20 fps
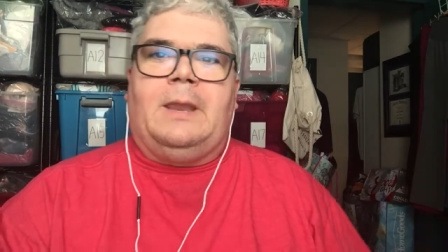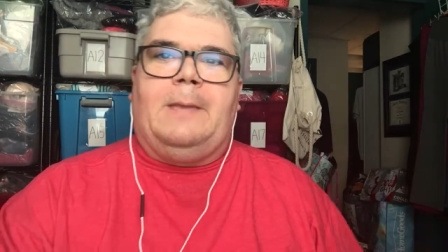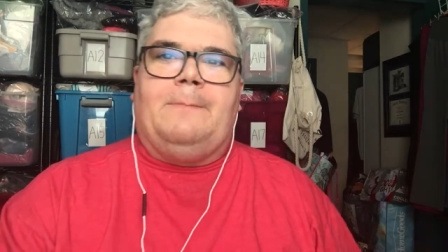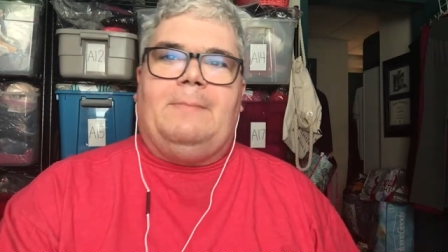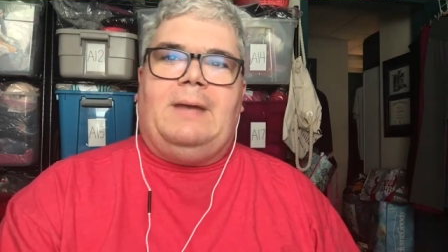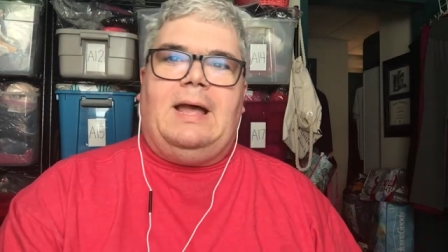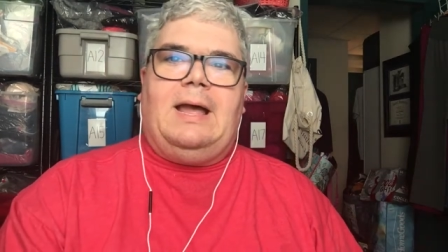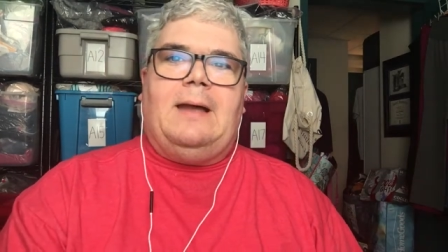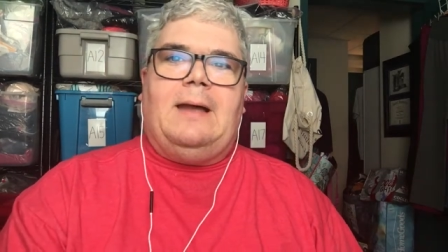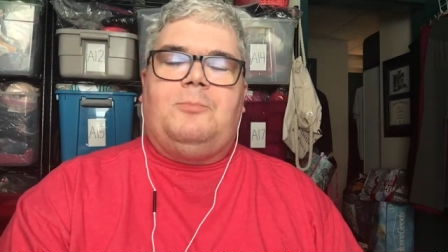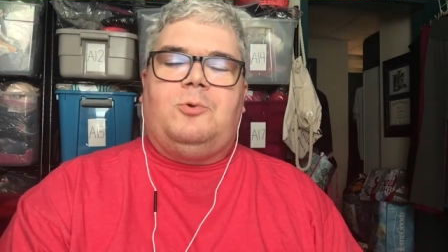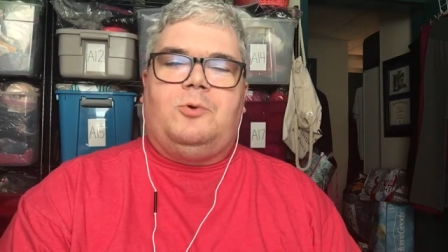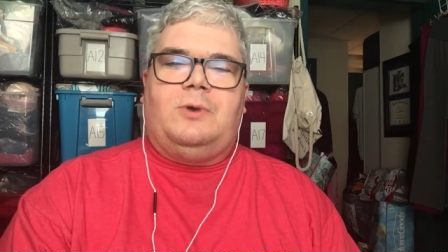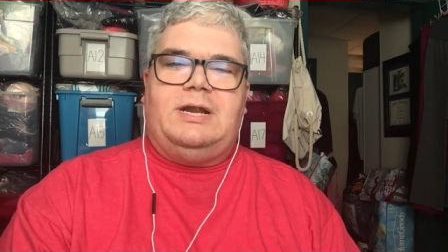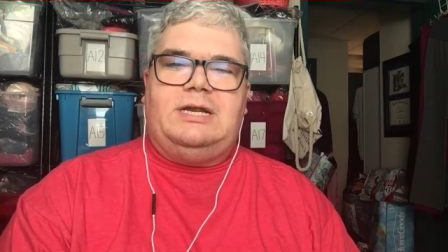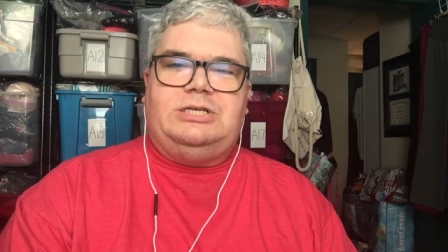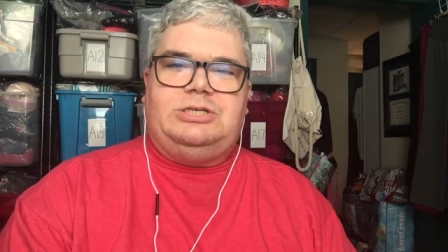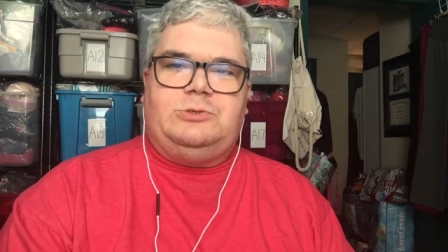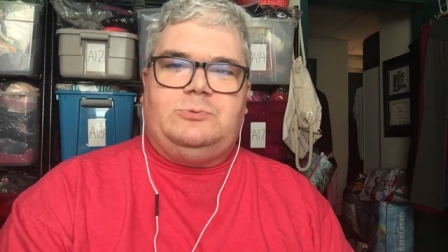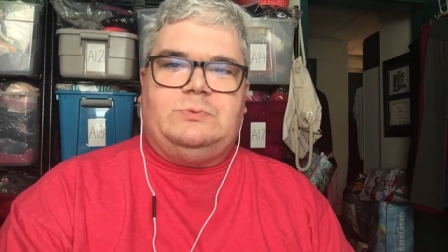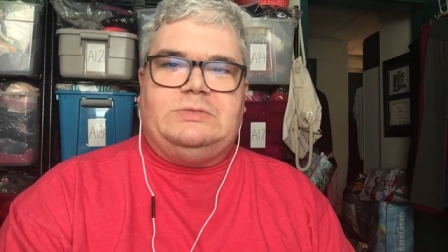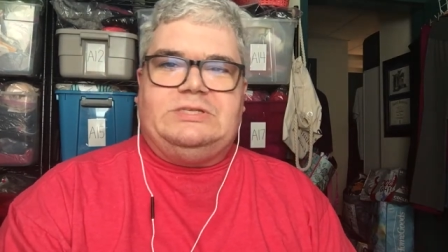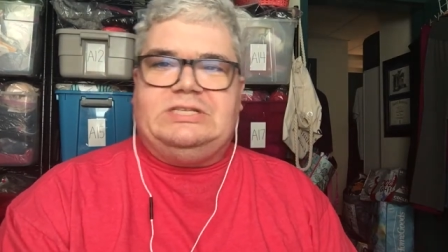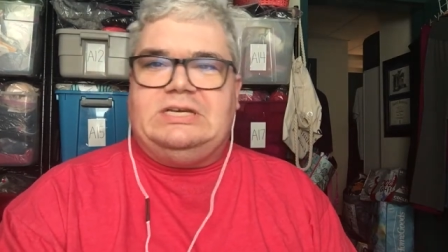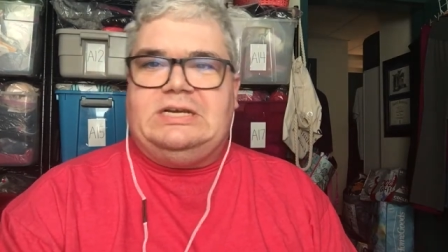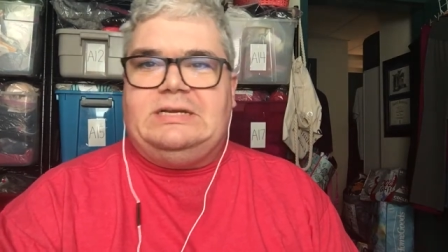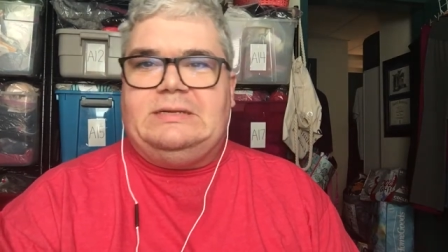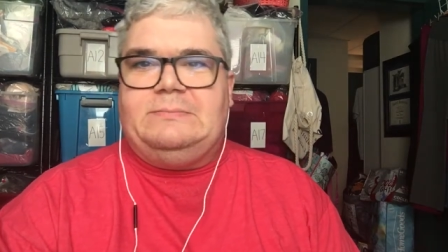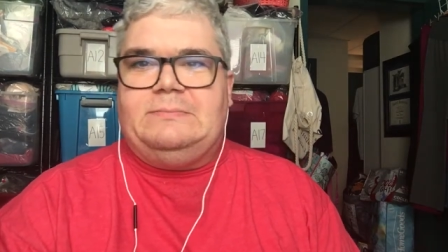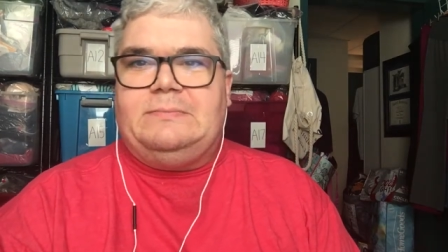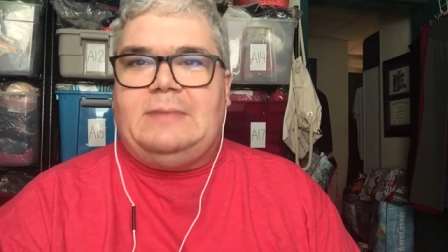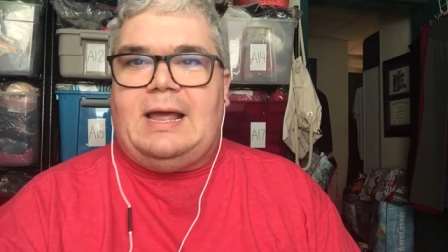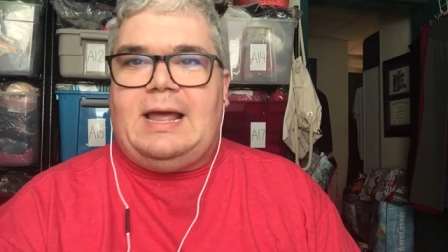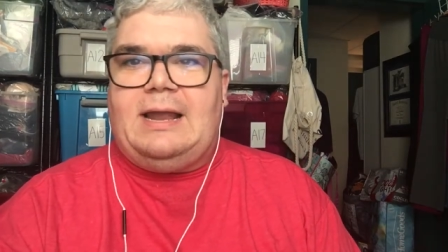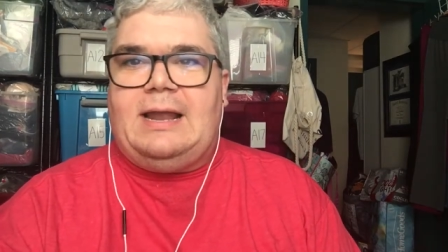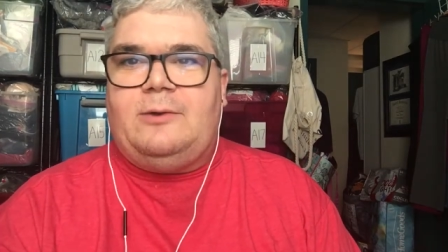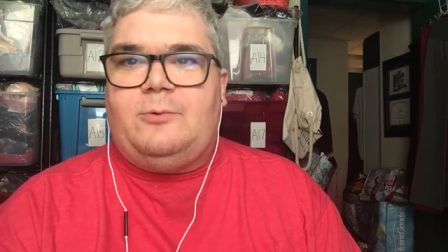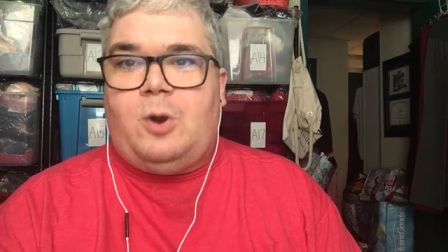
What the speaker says: my operation was done by a